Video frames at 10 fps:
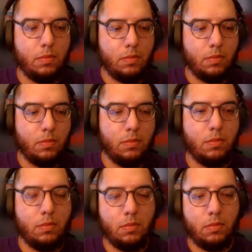
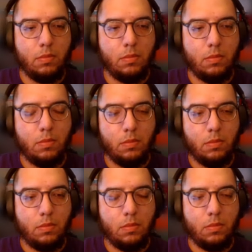
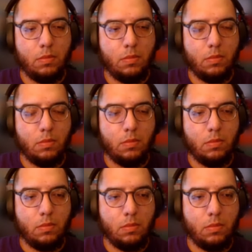
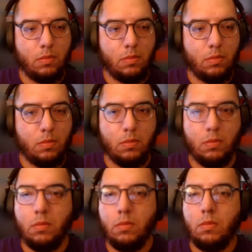
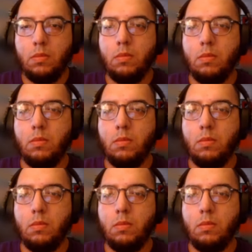This person isn't speaking.